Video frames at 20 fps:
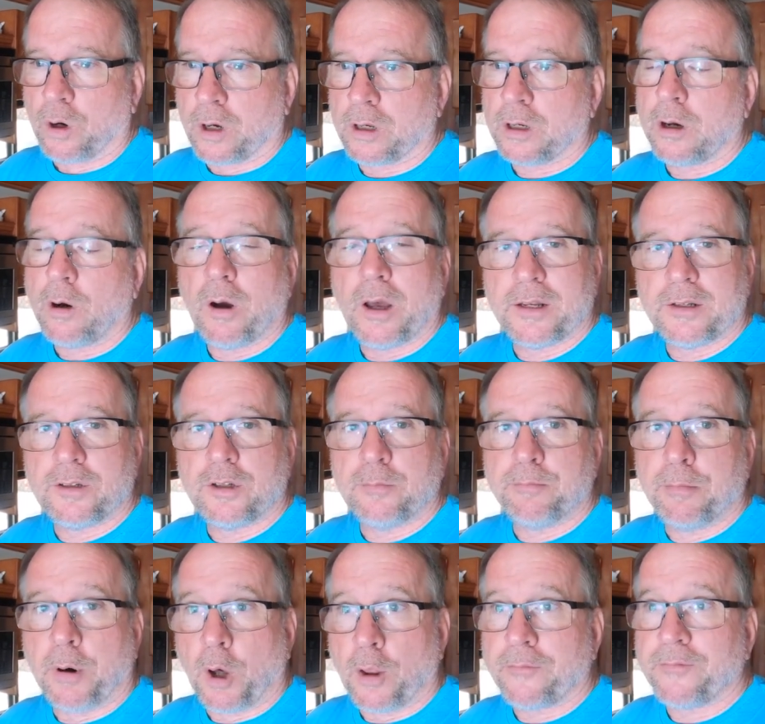to go ahead and do
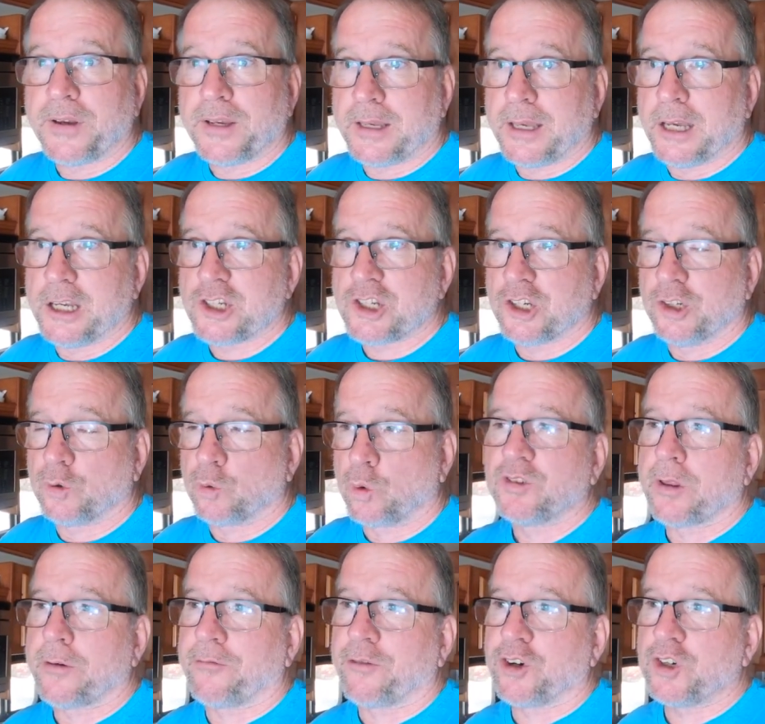both vacations.
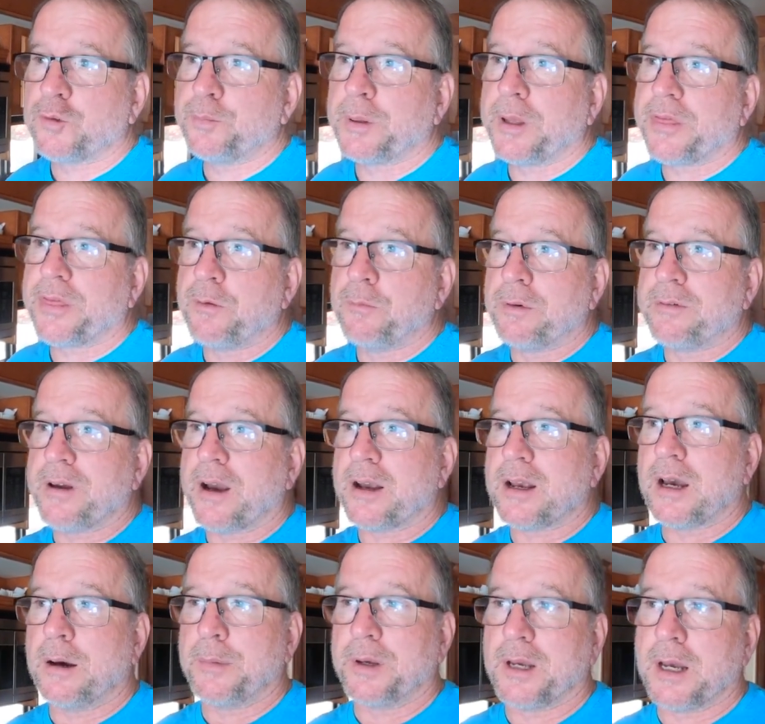So the first big thing we've got
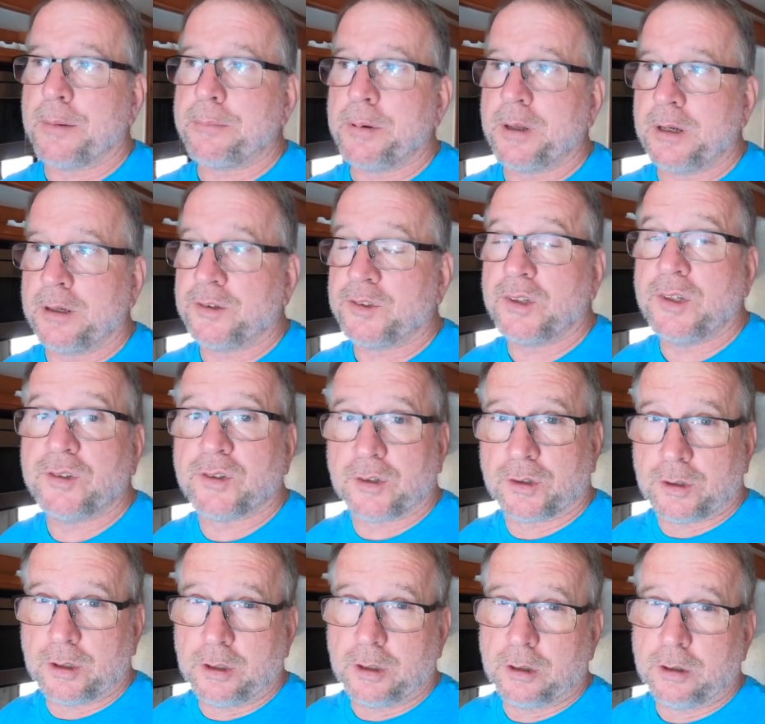coming up in season
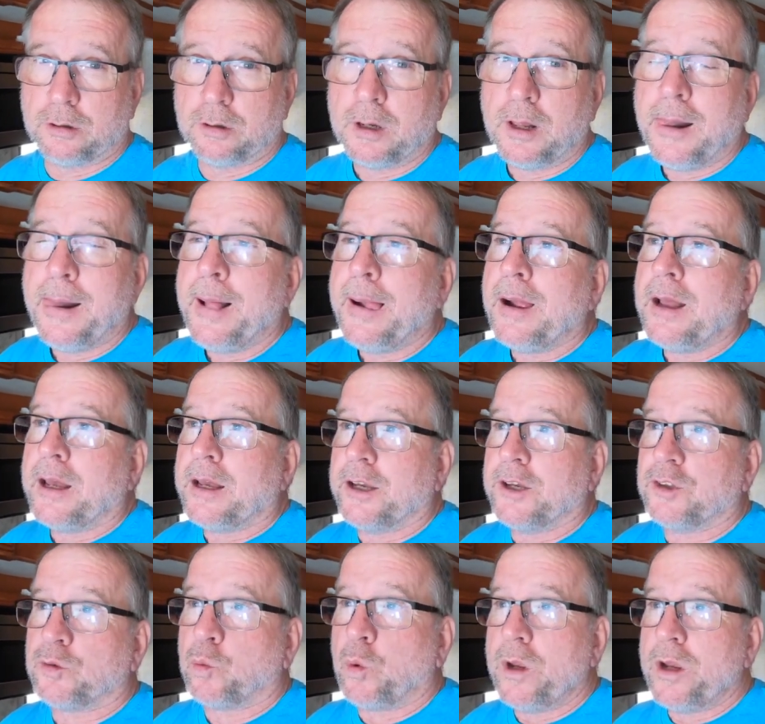2
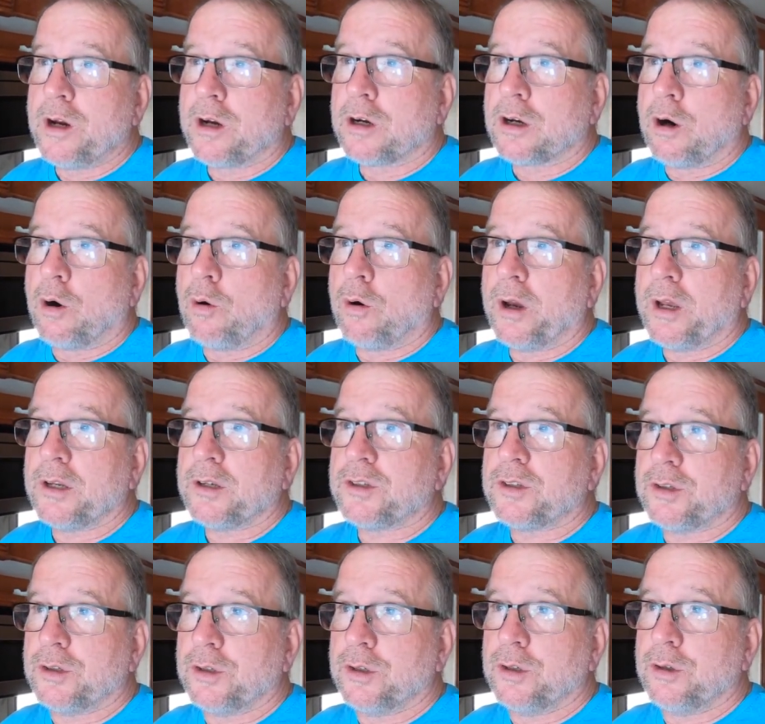is we are going
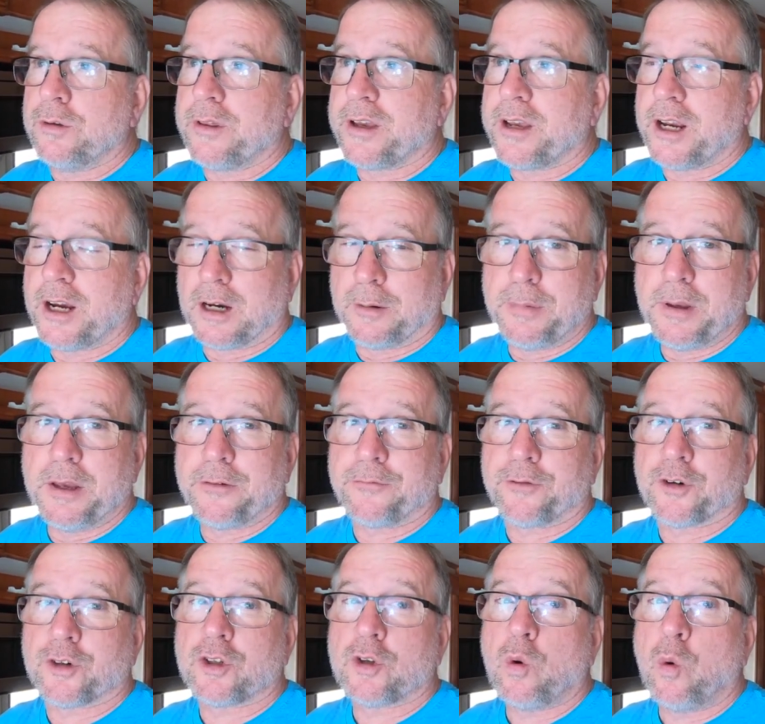to the Caribbean
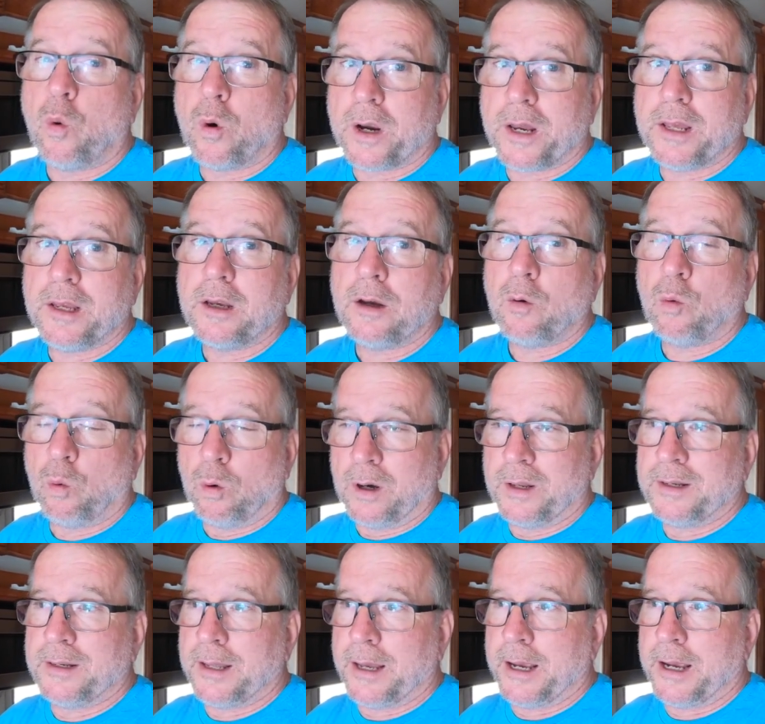for
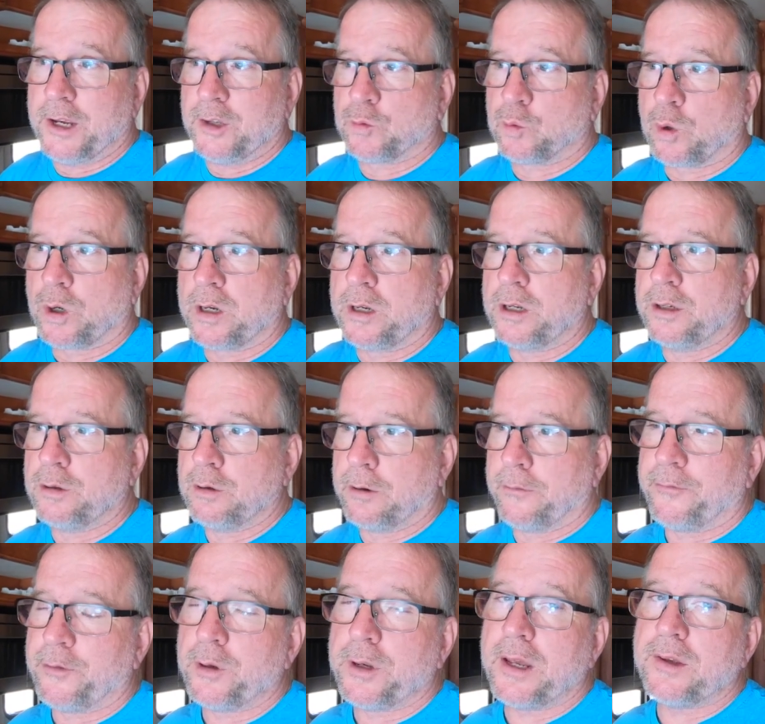21 days. We're going to do
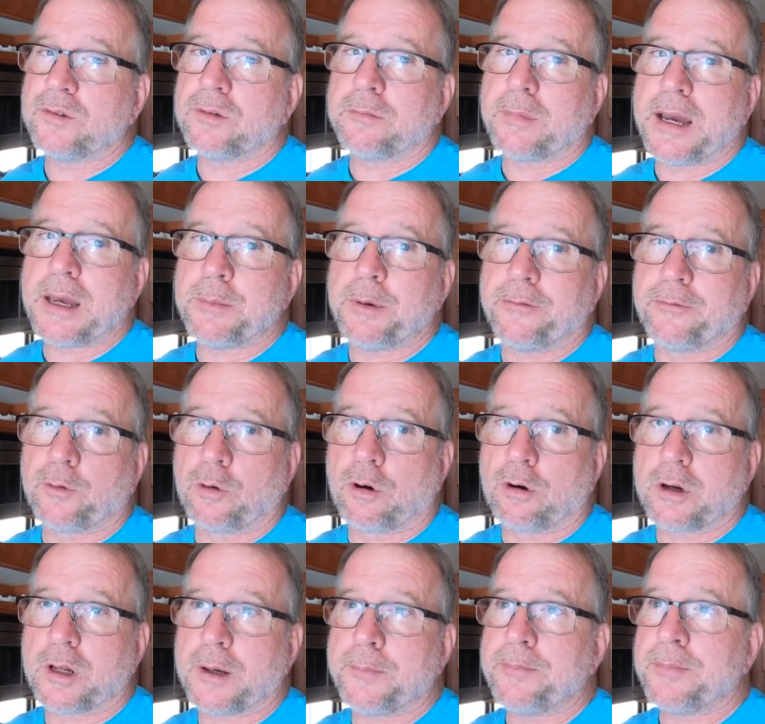a few days in Miami,
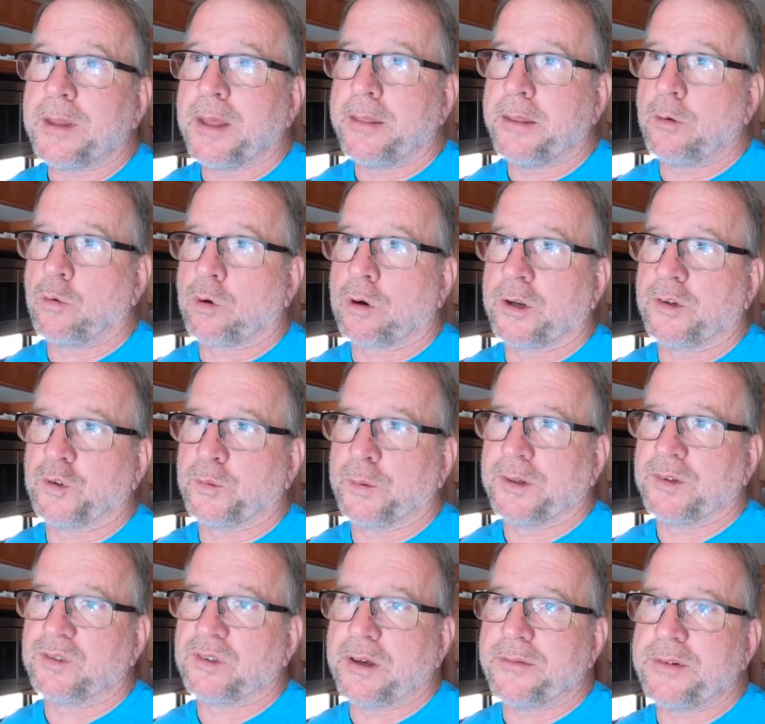Florida, and then we're going to
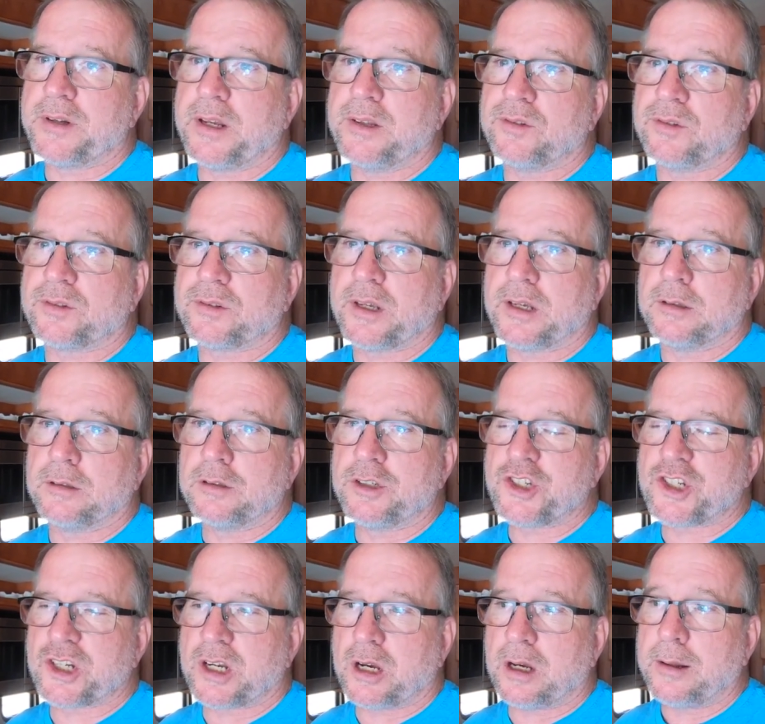spend 7 days in St.
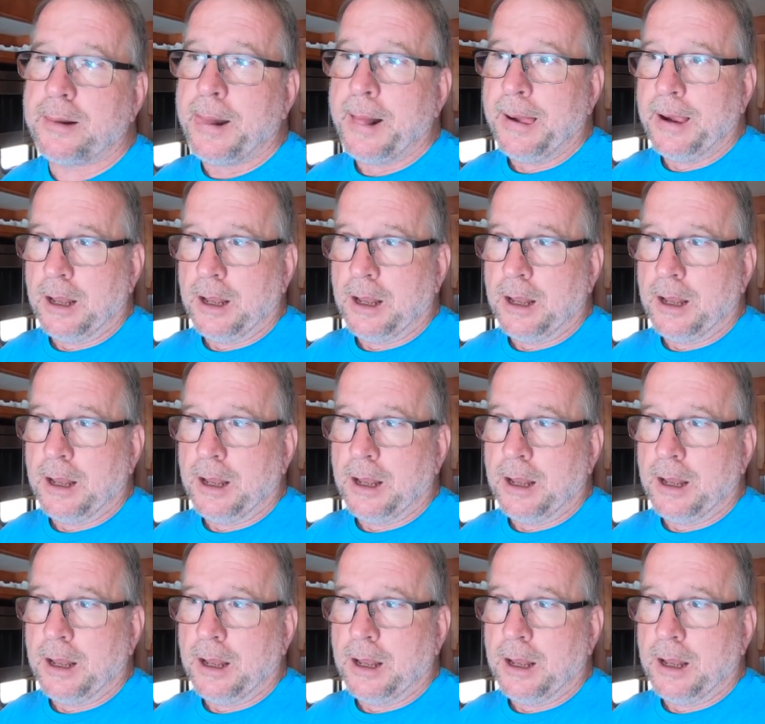Lucia.